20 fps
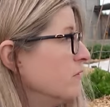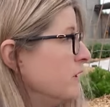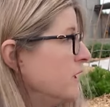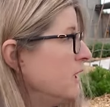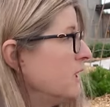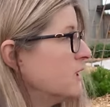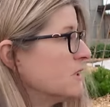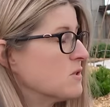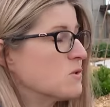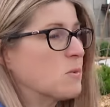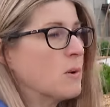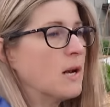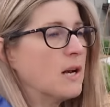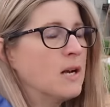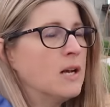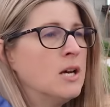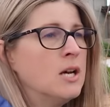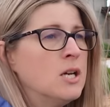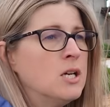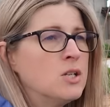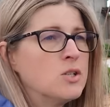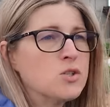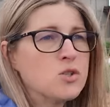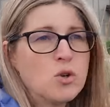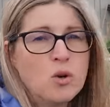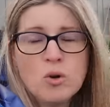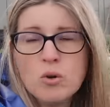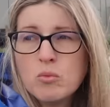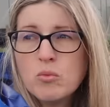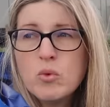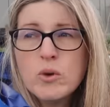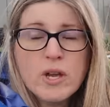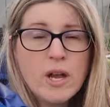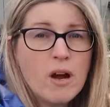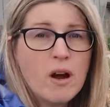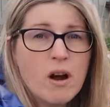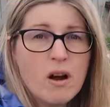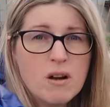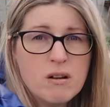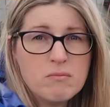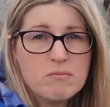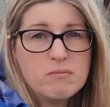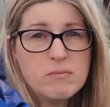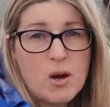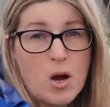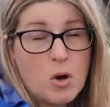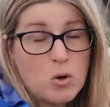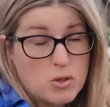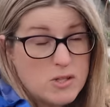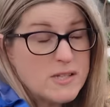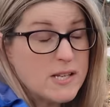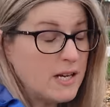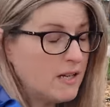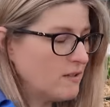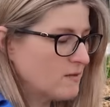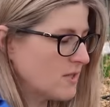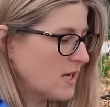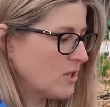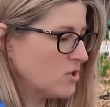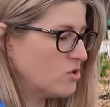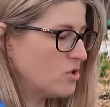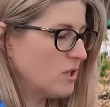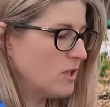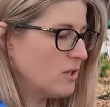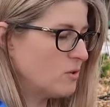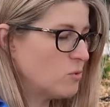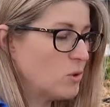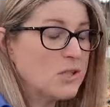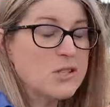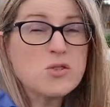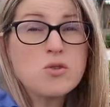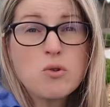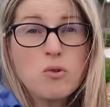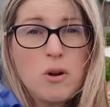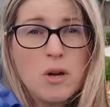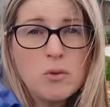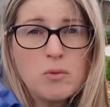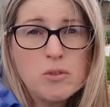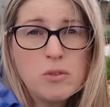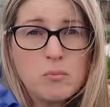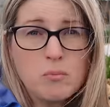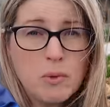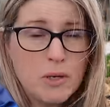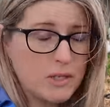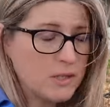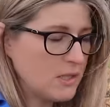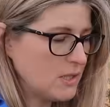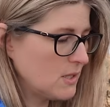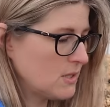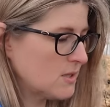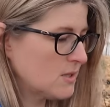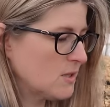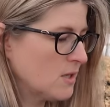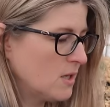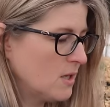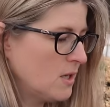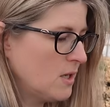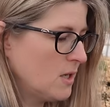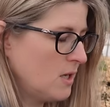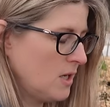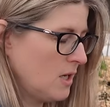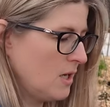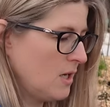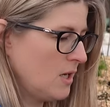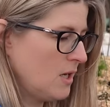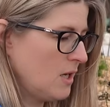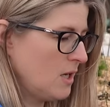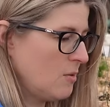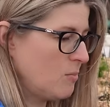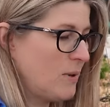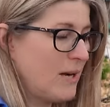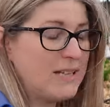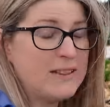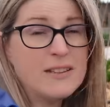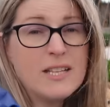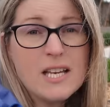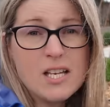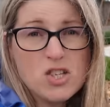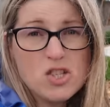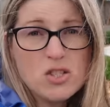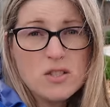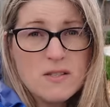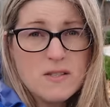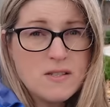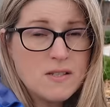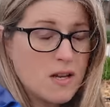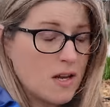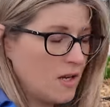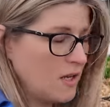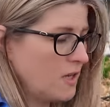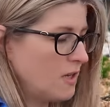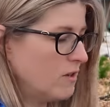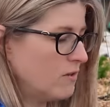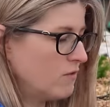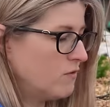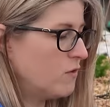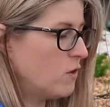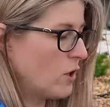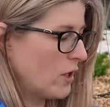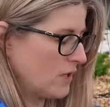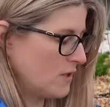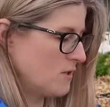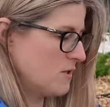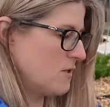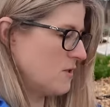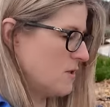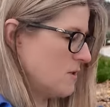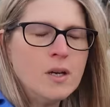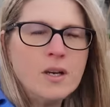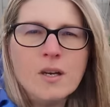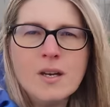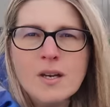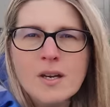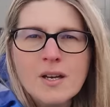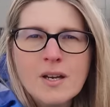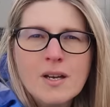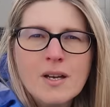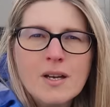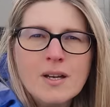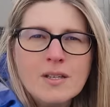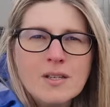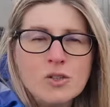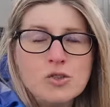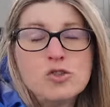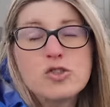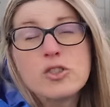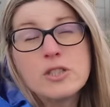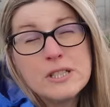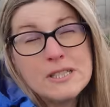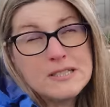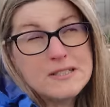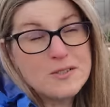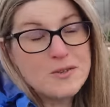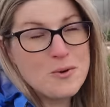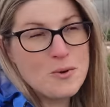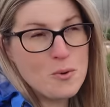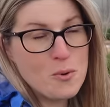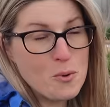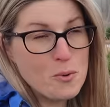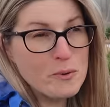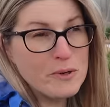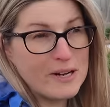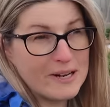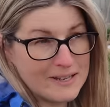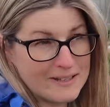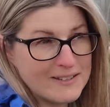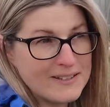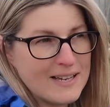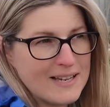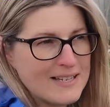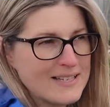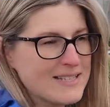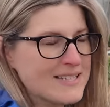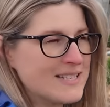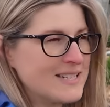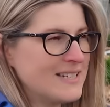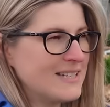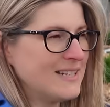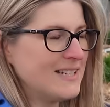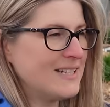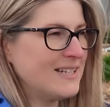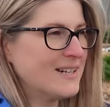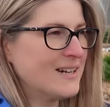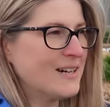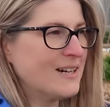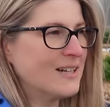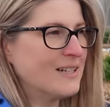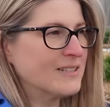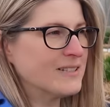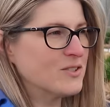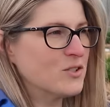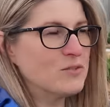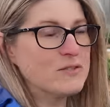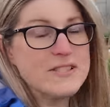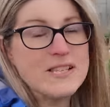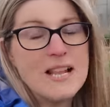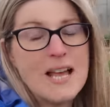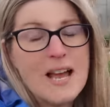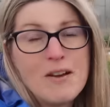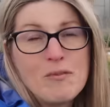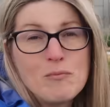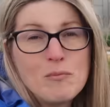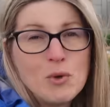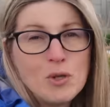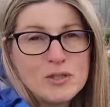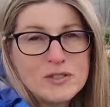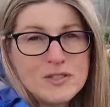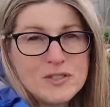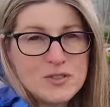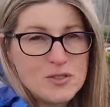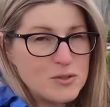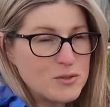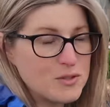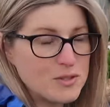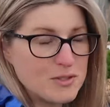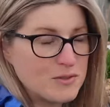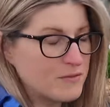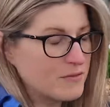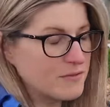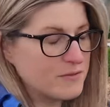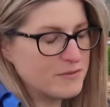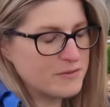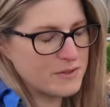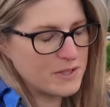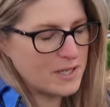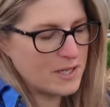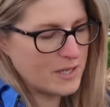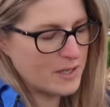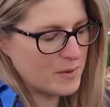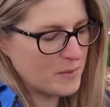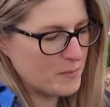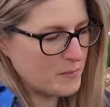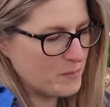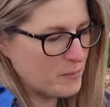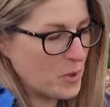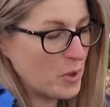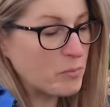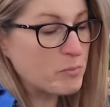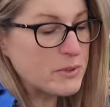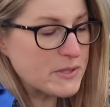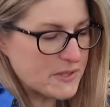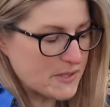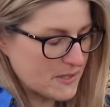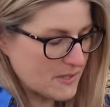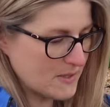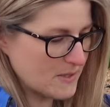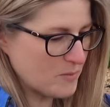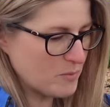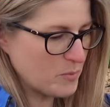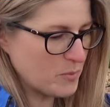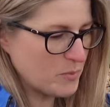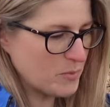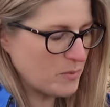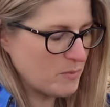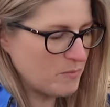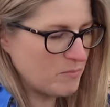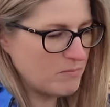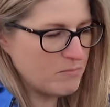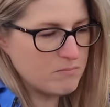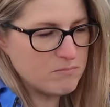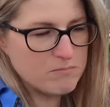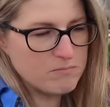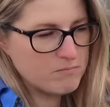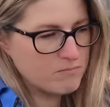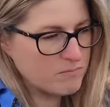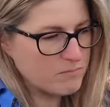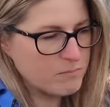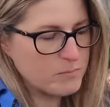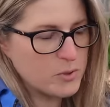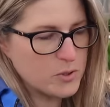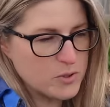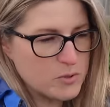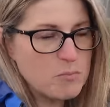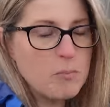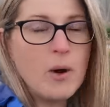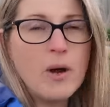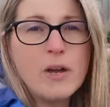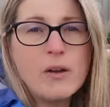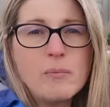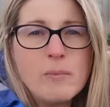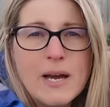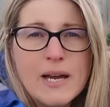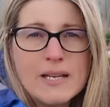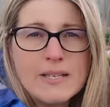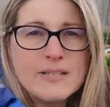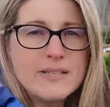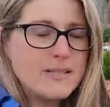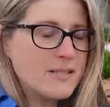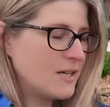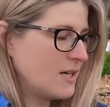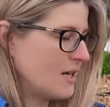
field as well. So we are ourselves actually quite surrounded by these plantation style forests. Now trees grown like that in Ireland obviously have multitude of um, purposes but biomass